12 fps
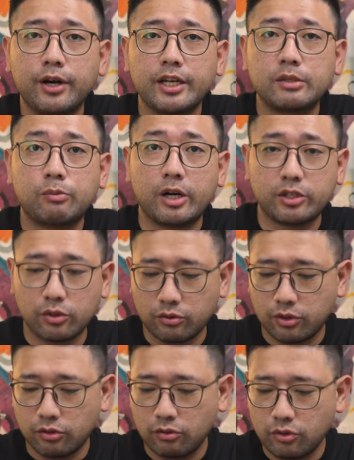espresso
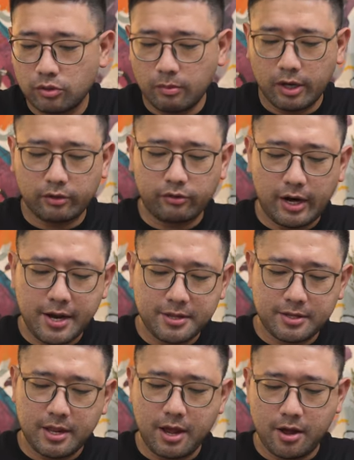use, but
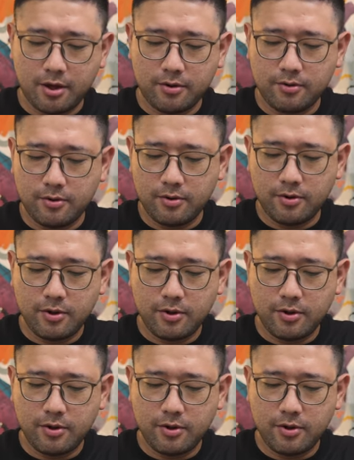right now